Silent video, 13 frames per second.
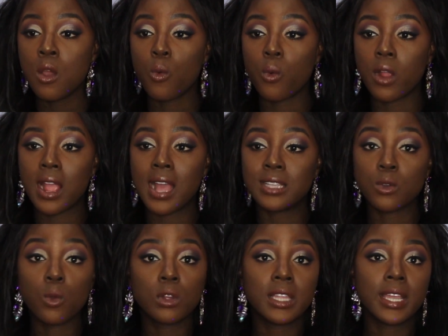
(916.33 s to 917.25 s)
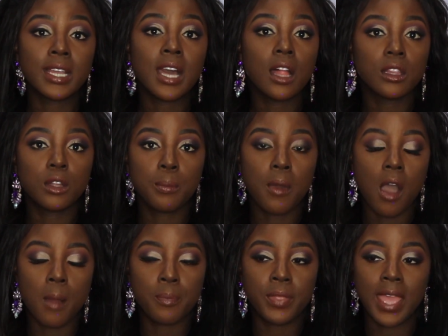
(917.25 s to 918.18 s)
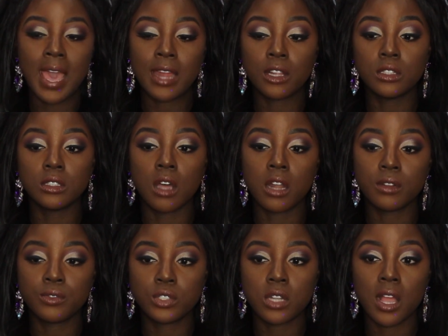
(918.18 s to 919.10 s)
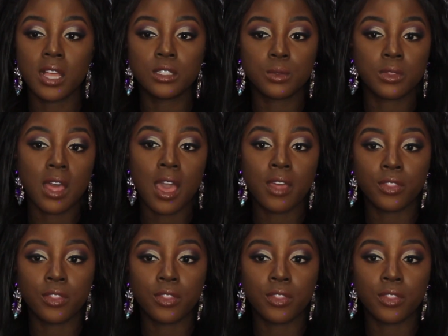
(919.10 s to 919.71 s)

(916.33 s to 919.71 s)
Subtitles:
Whereas, or like ColourPop, they had a lot of trials with